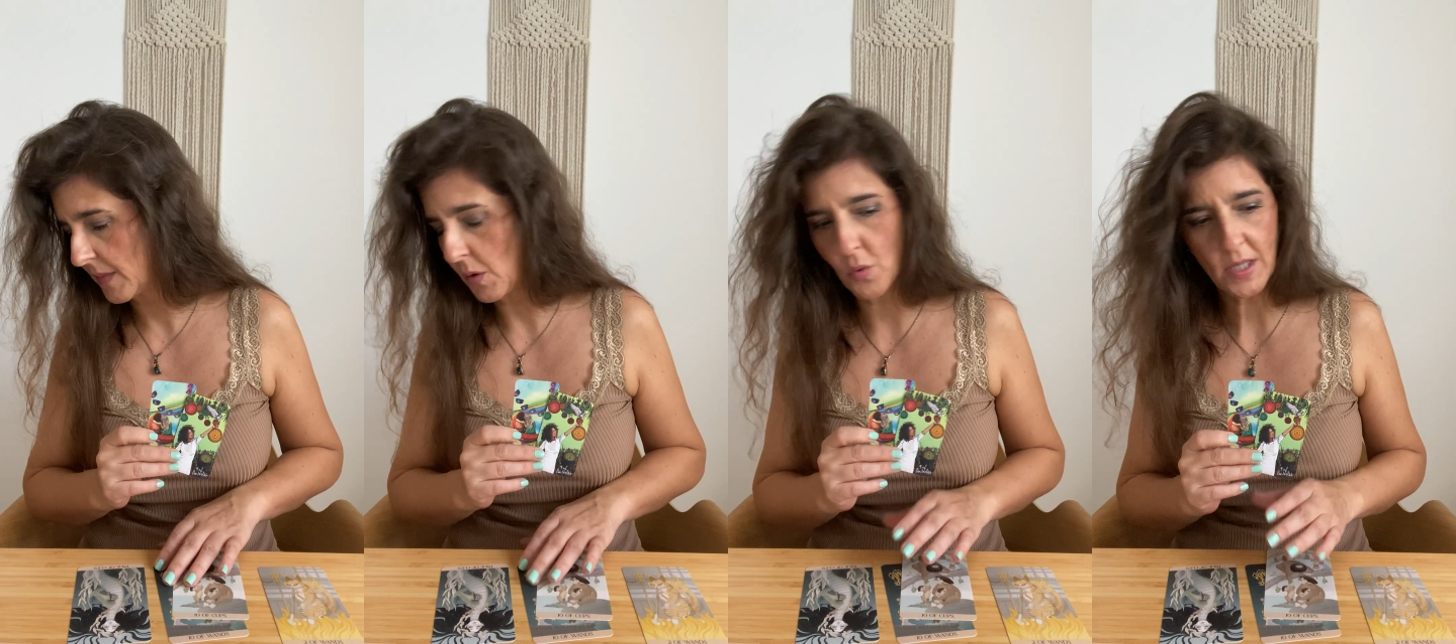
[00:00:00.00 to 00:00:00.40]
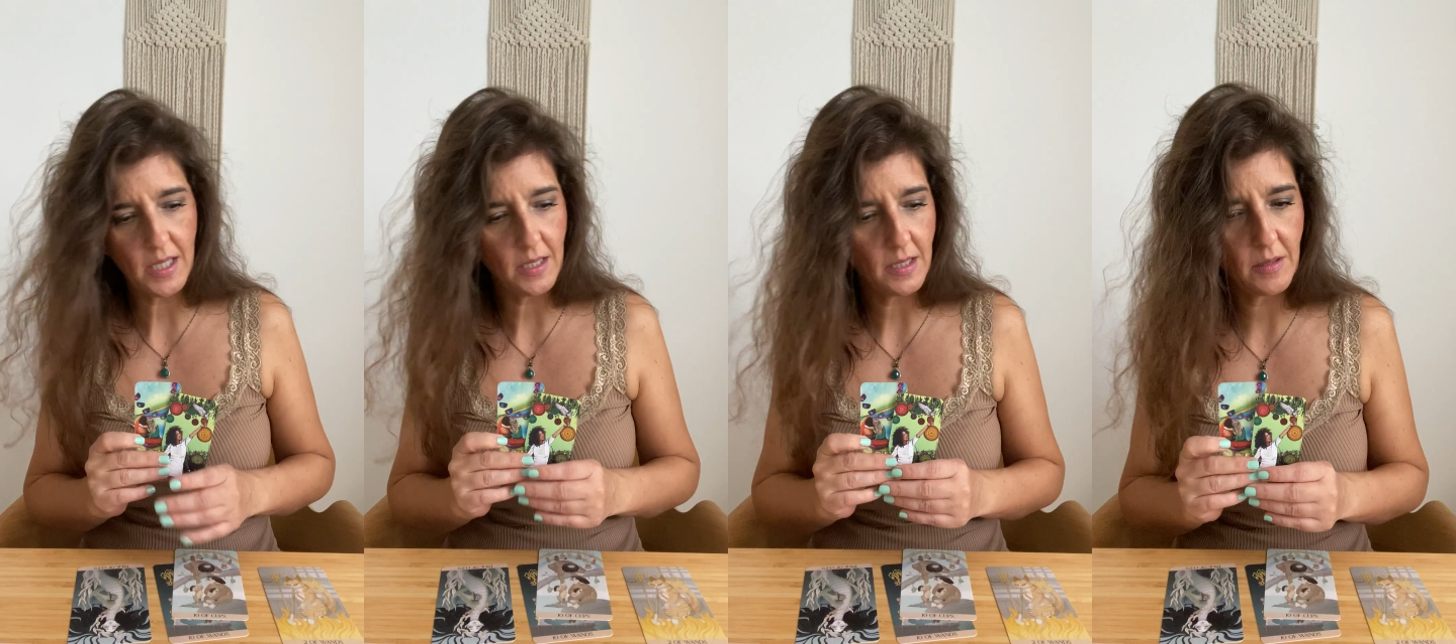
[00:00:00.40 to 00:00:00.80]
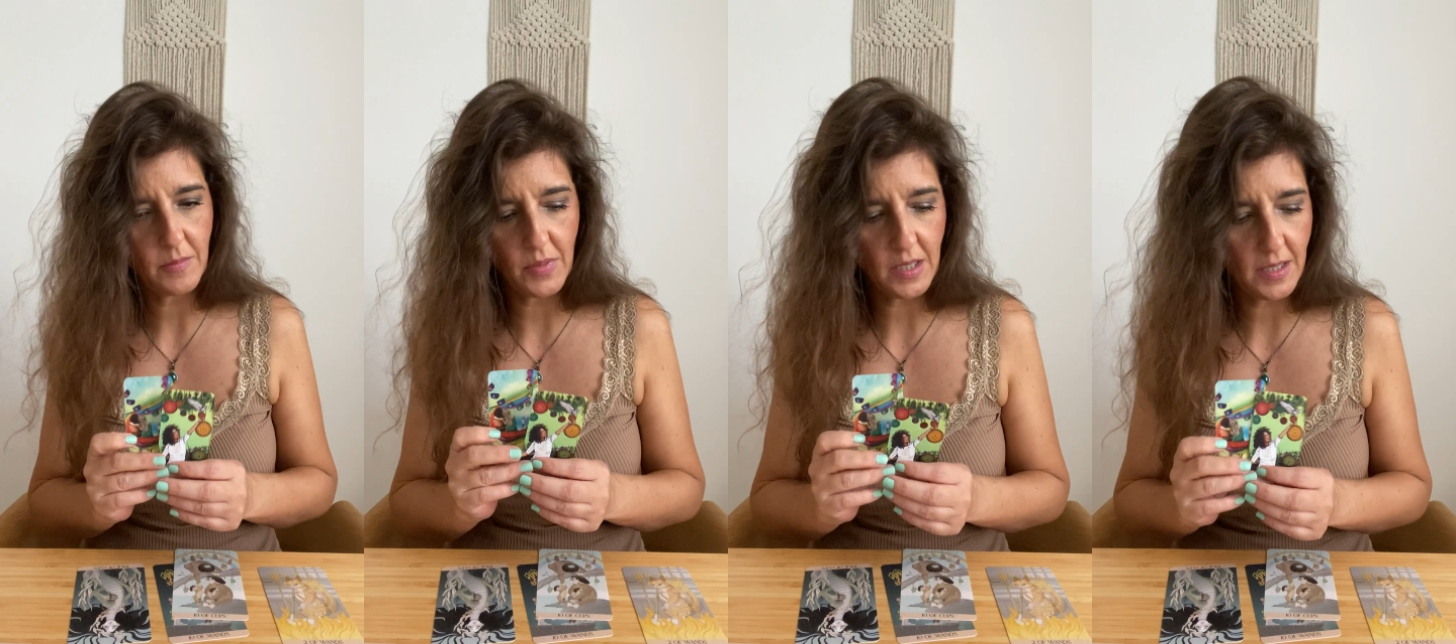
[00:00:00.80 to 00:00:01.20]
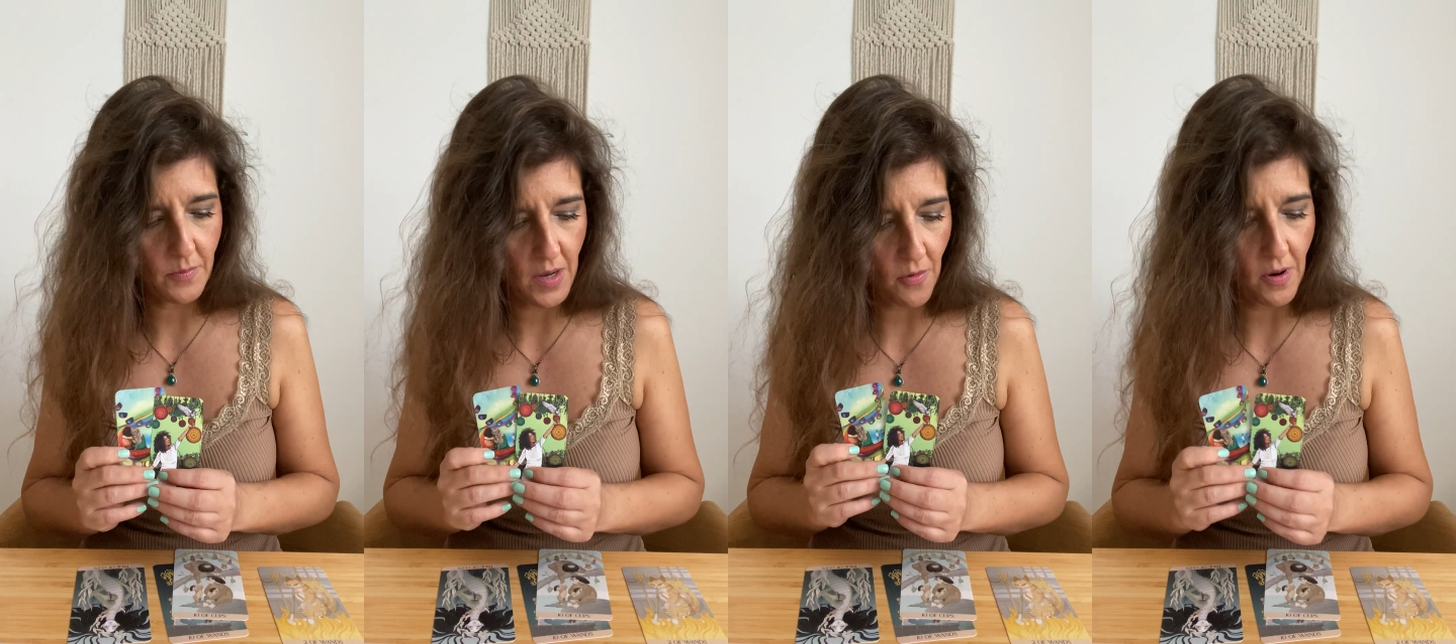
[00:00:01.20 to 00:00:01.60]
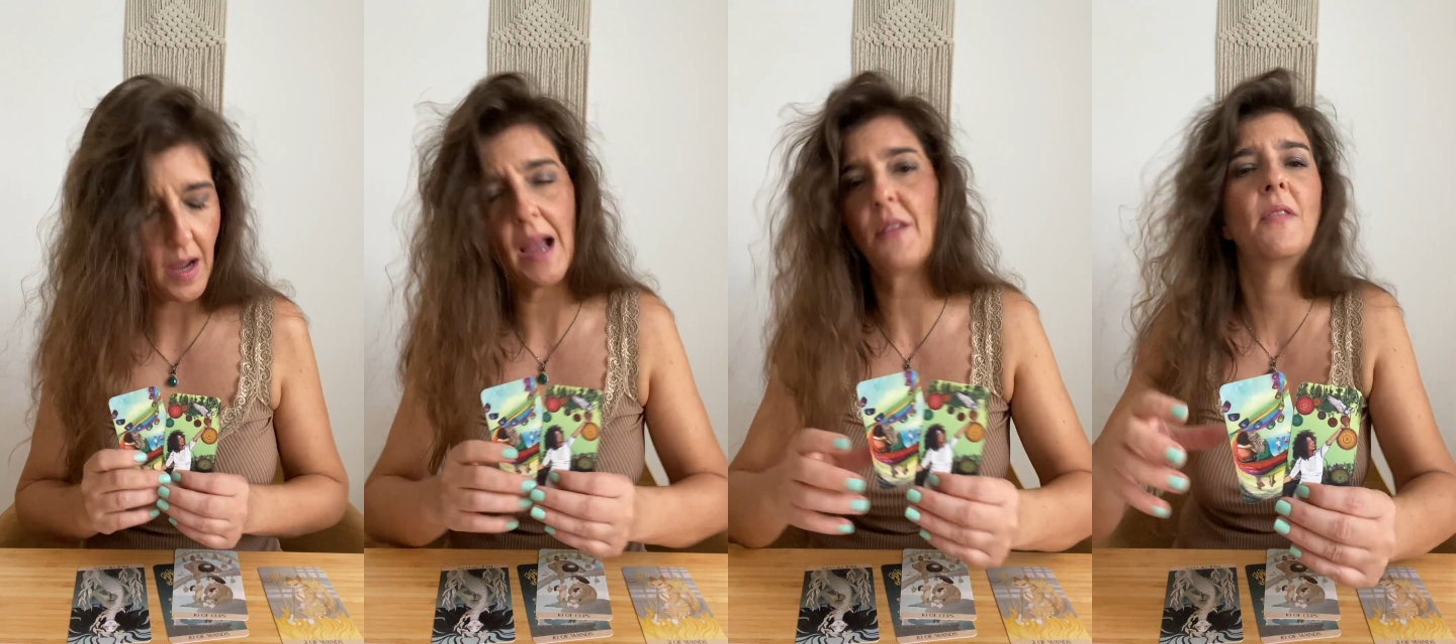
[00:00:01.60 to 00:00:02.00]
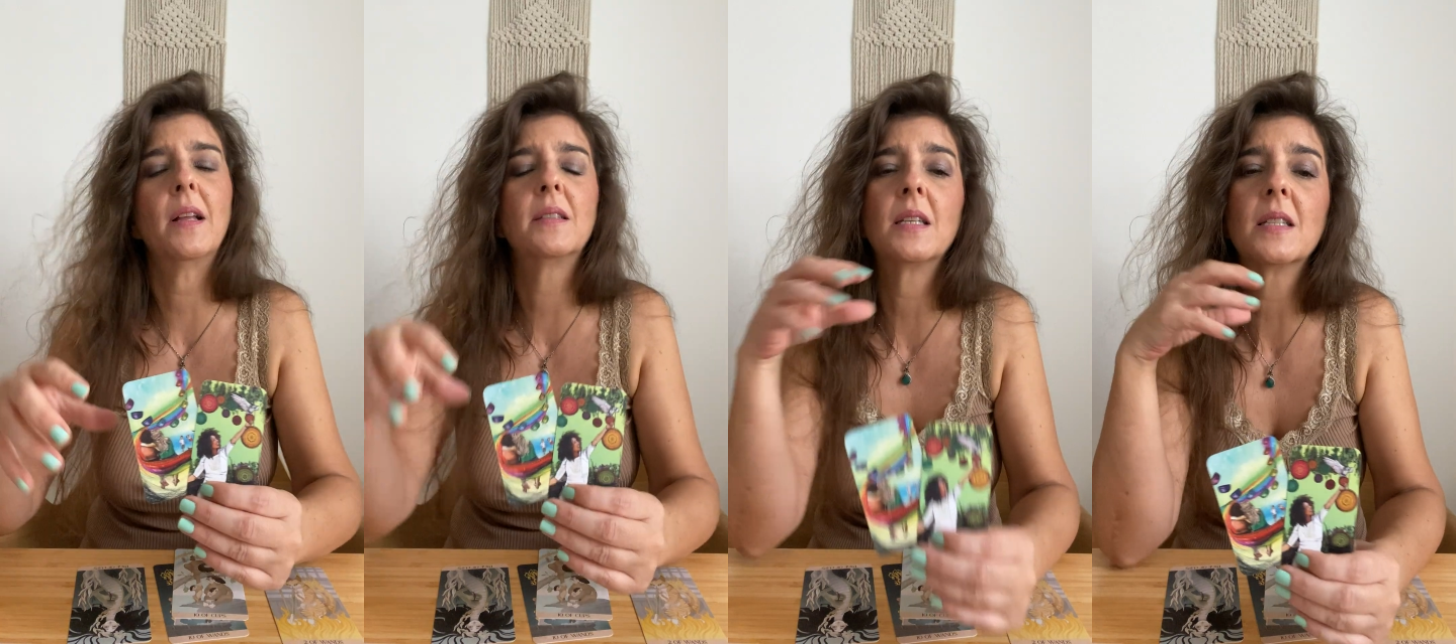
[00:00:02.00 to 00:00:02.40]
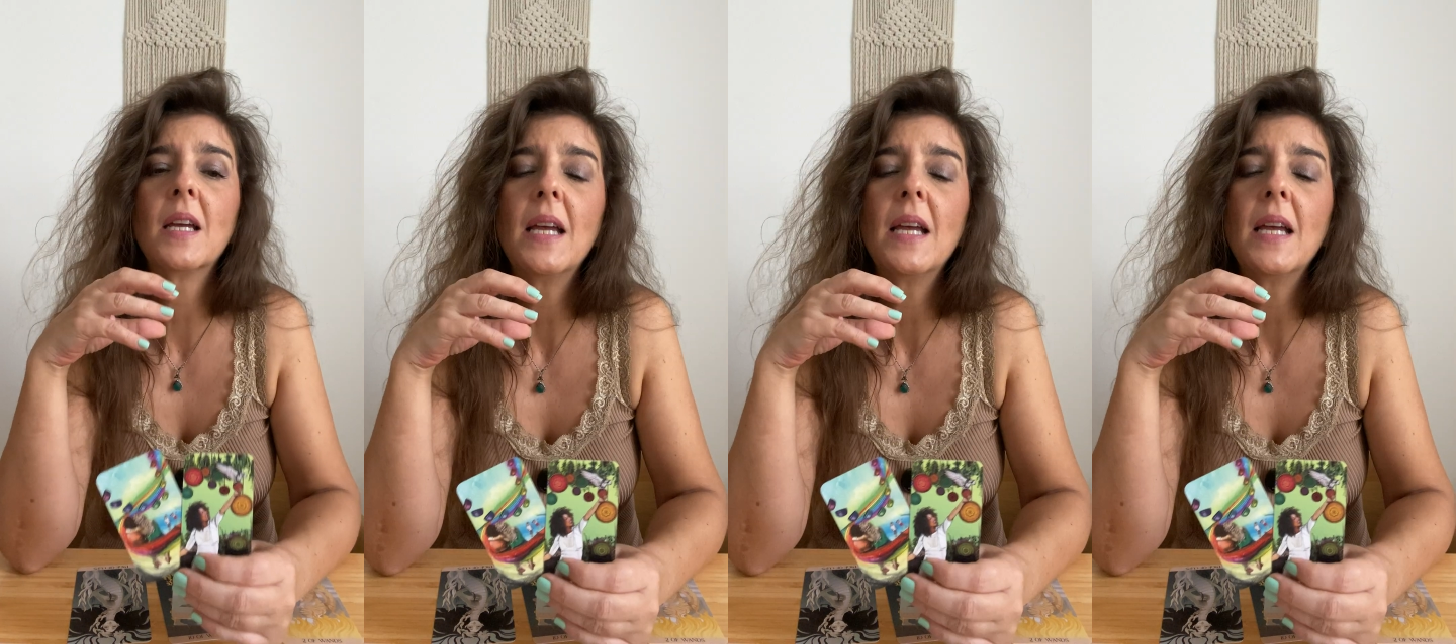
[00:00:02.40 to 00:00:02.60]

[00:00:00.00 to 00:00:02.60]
It wasn't, but somehow I felt it.